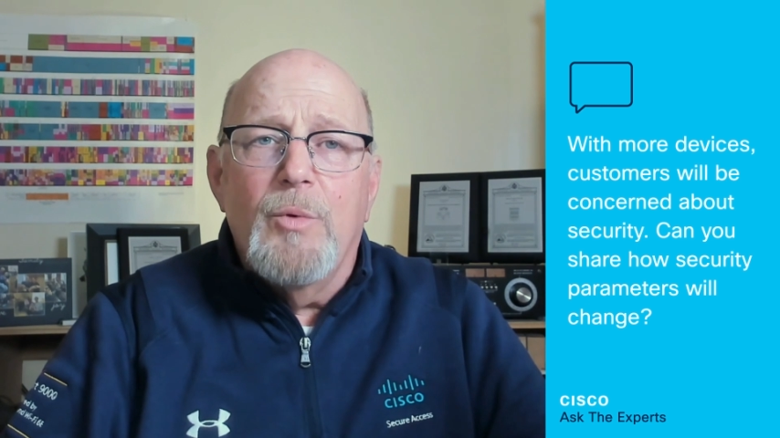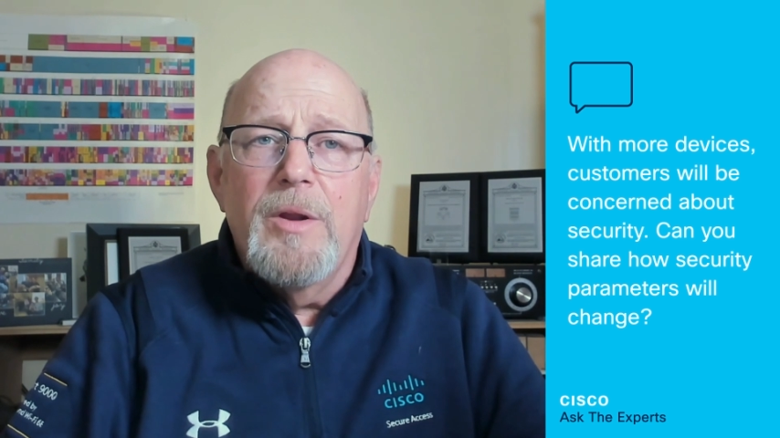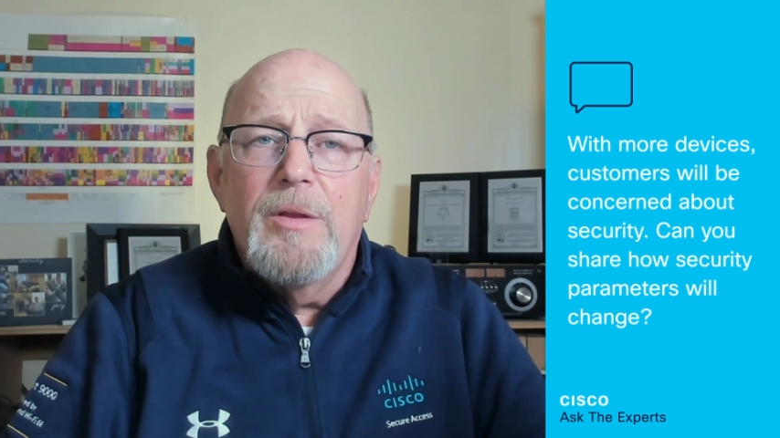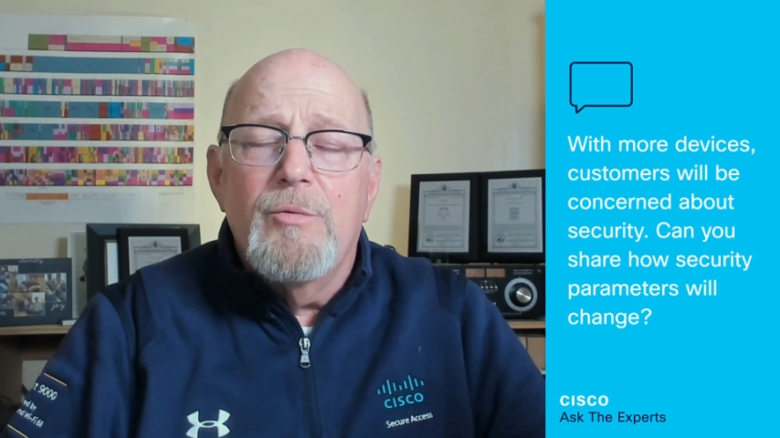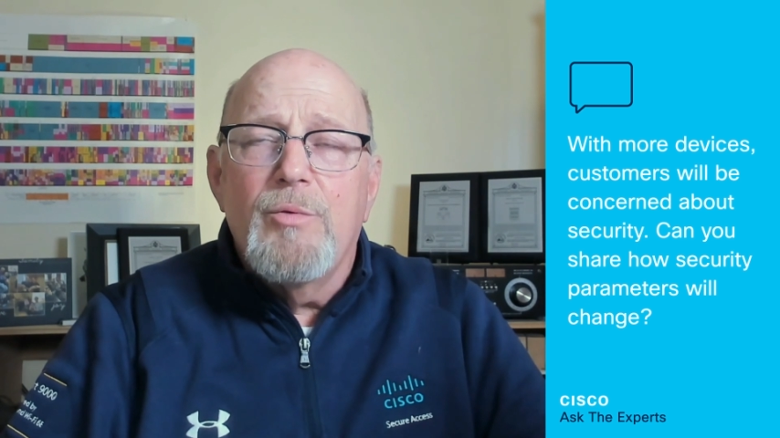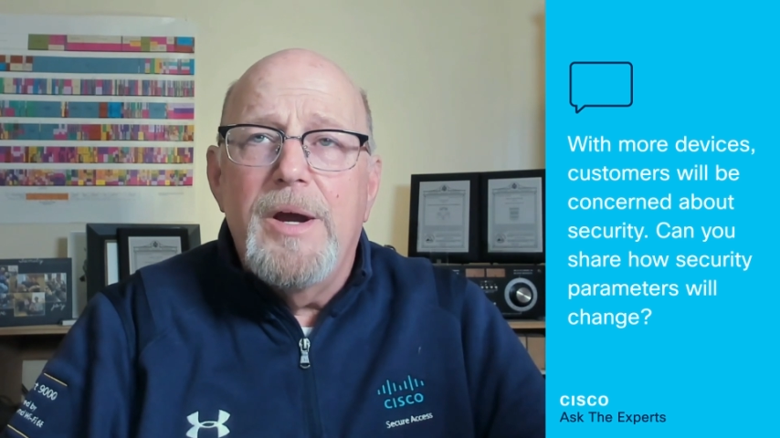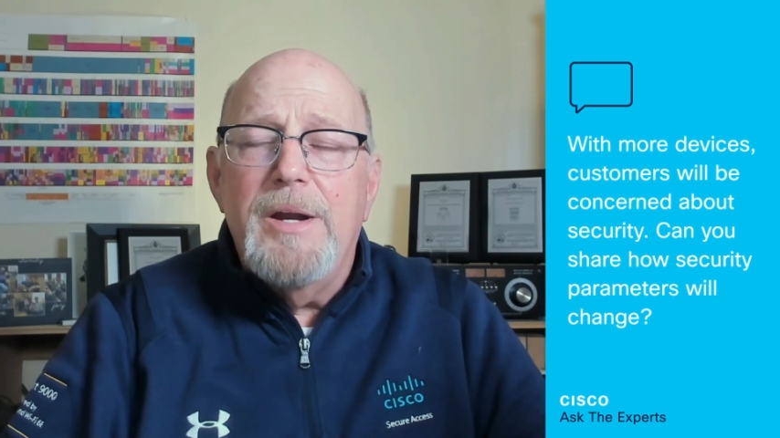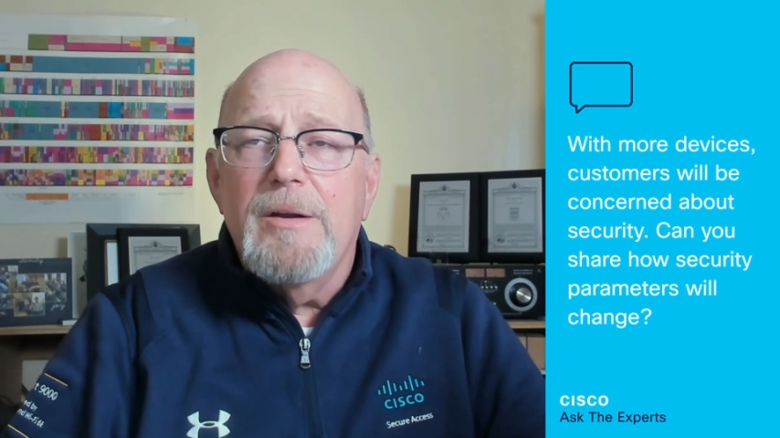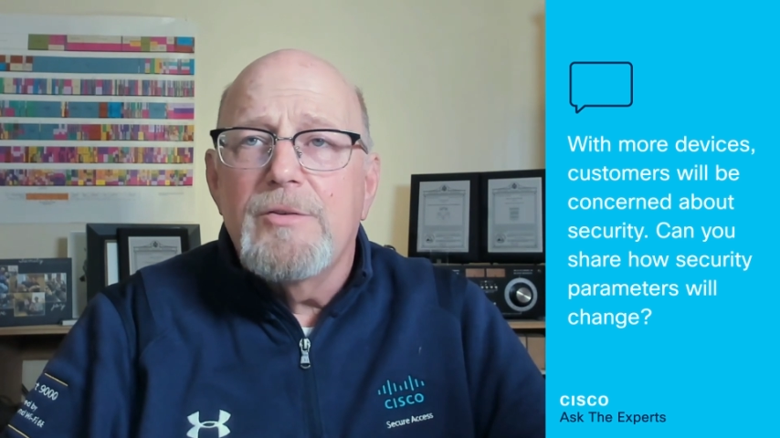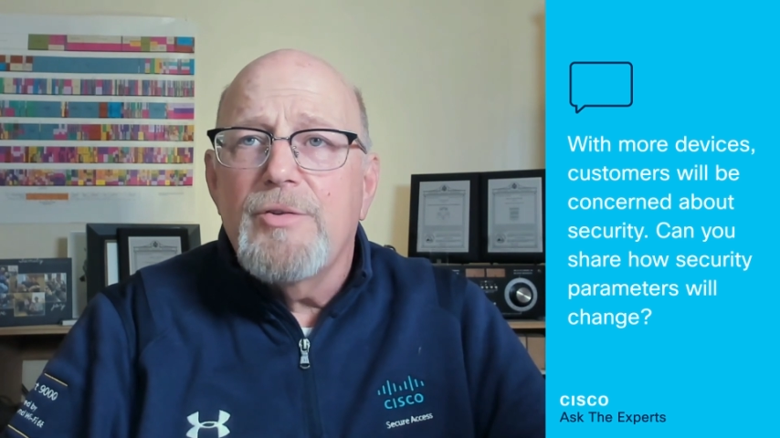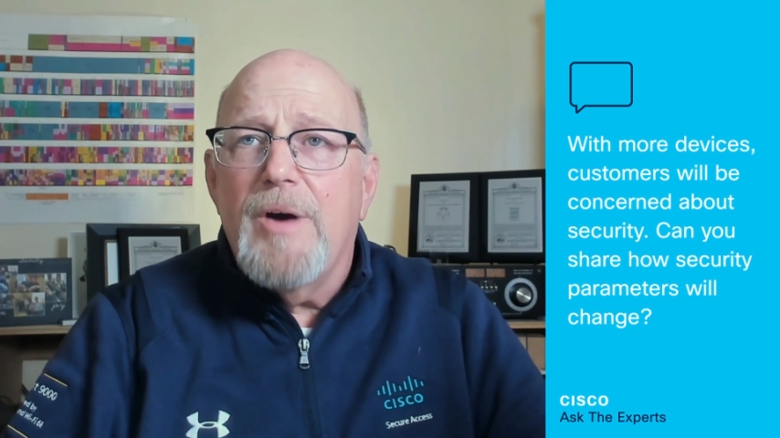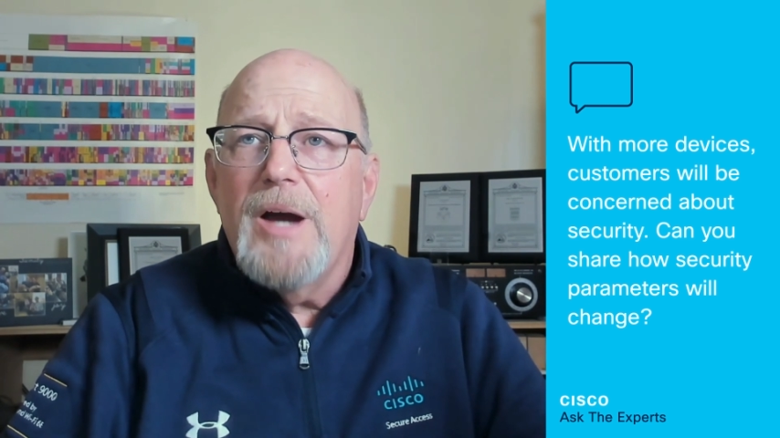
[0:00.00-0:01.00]
One of the great
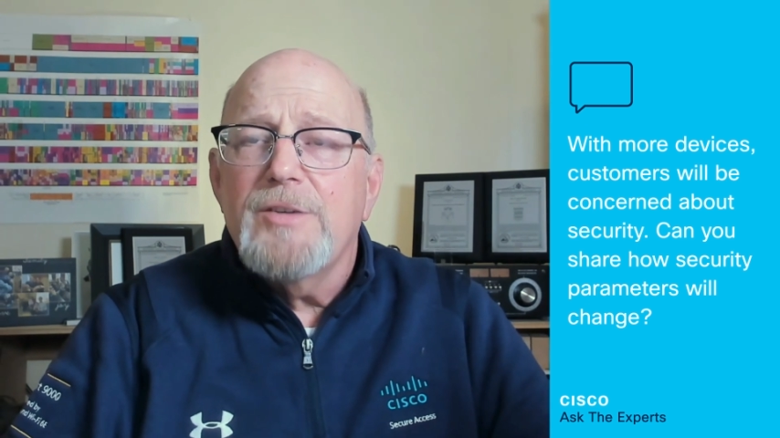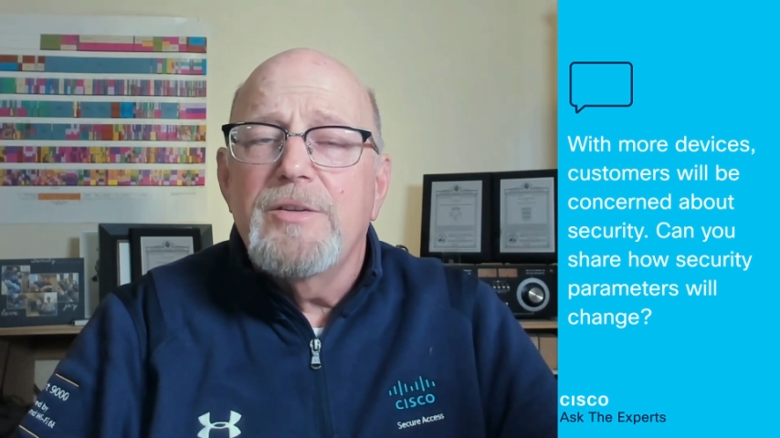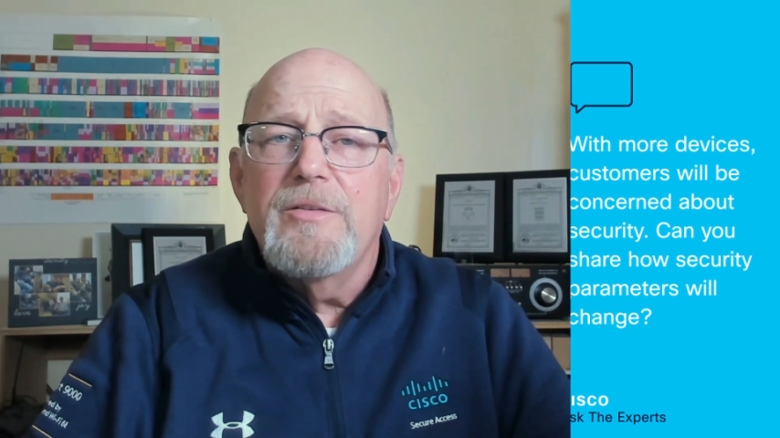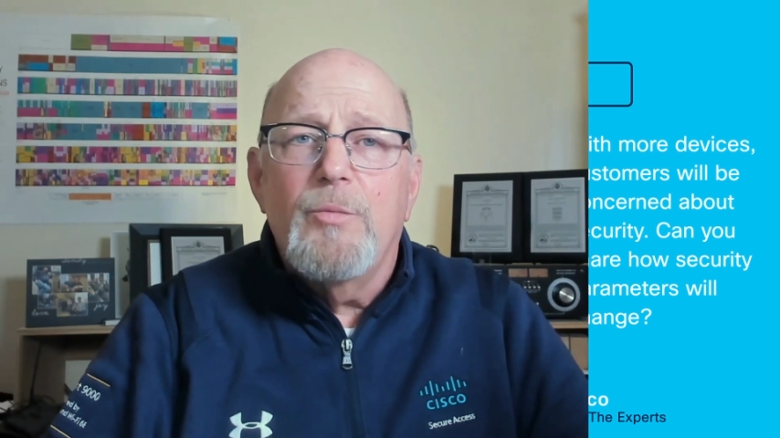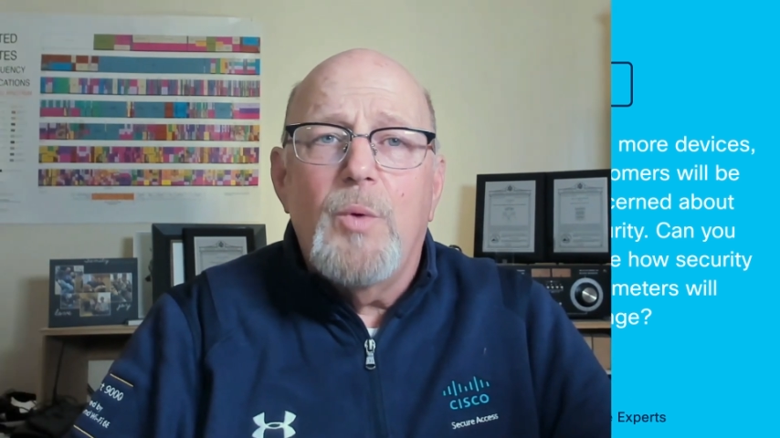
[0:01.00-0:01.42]
attractions of